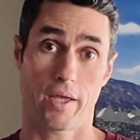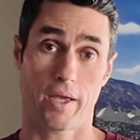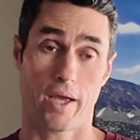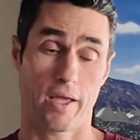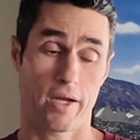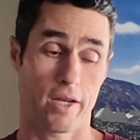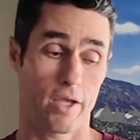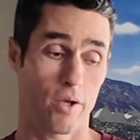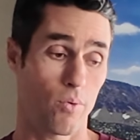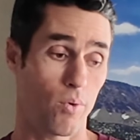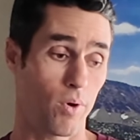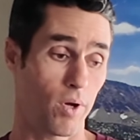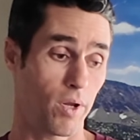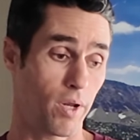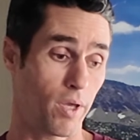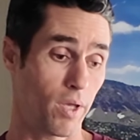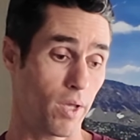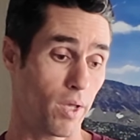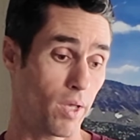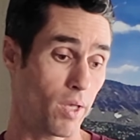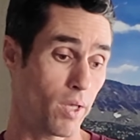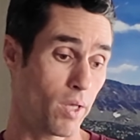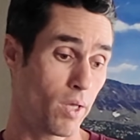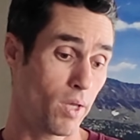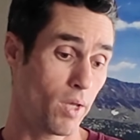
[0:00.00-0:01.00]
I didn't want
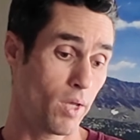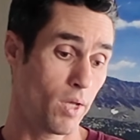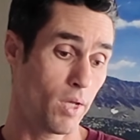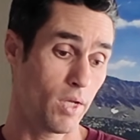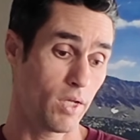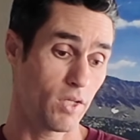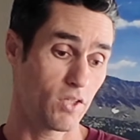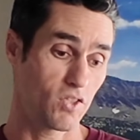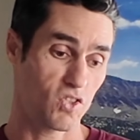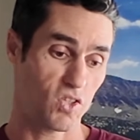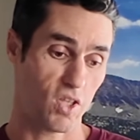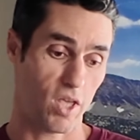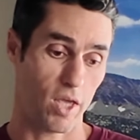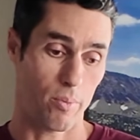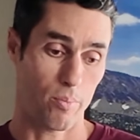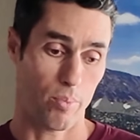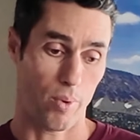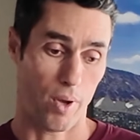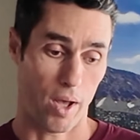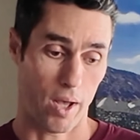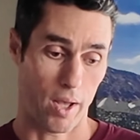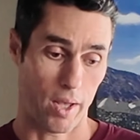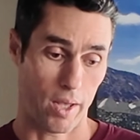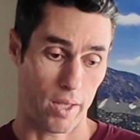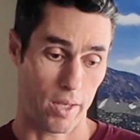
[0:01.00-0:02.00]
to skimp
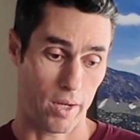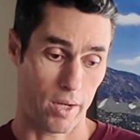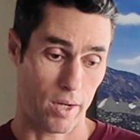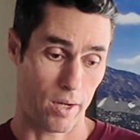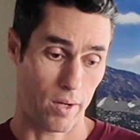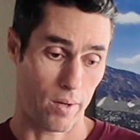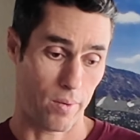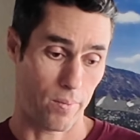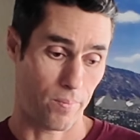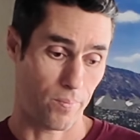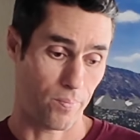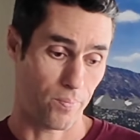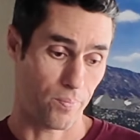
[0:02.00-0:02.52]
on